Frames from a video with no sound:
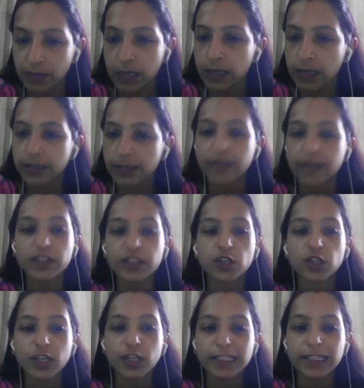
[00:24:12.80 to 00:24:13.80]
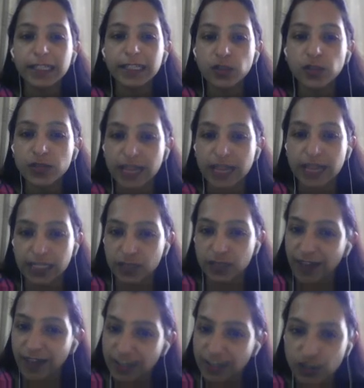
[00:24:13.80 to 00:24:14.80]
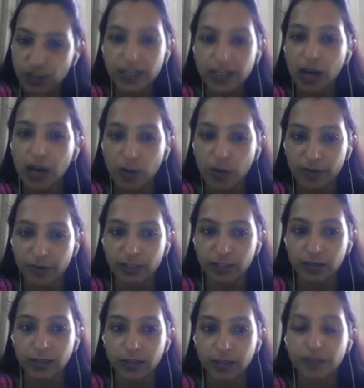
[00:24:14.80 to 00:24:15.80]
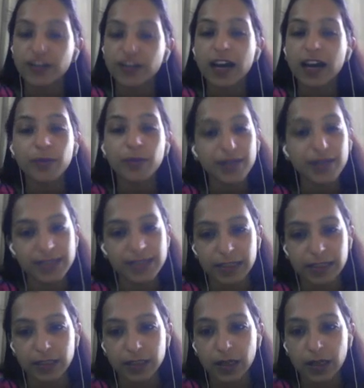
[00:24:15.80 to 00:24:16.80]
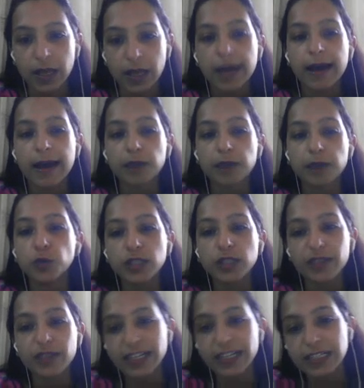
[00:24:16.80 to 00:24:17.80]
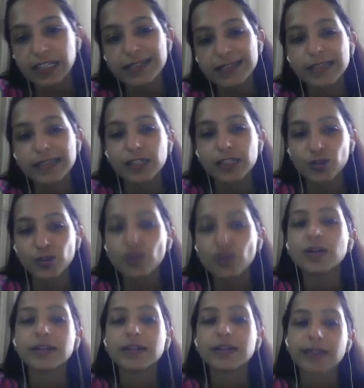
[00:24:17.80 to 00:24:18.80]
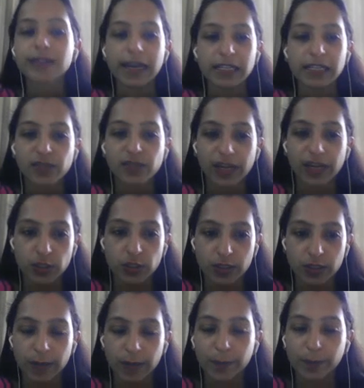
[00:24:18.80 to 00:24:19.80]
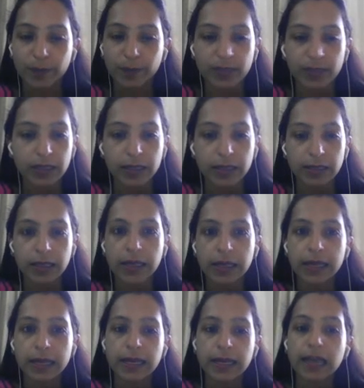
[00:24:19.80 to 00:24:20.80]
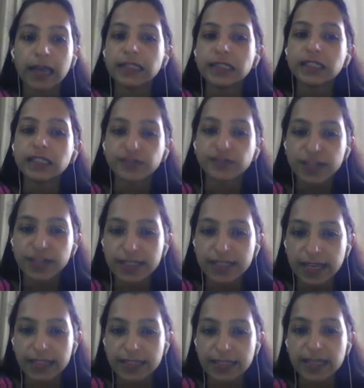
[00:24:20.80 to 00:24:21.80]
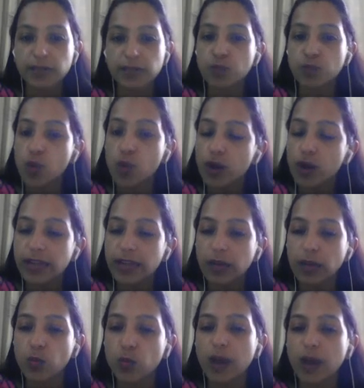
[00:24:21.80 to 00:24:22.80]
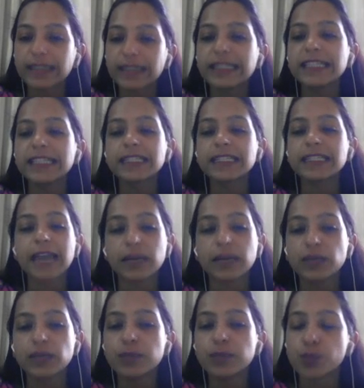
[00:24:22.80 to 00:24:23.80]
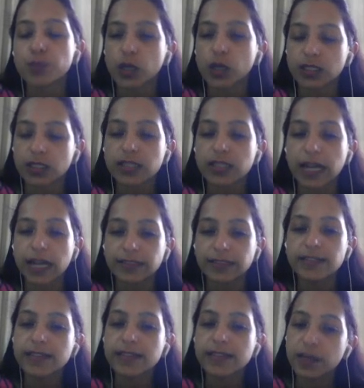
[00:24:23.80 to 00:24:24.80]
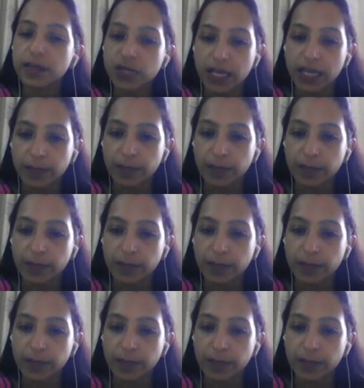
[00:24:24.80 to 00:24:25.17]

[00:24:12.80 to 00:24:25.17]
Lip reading: They will not lead to satisfaction, however, if they are present, and motivators lead to satisfaction. Eldorfer says that more than one need can be important at the same time.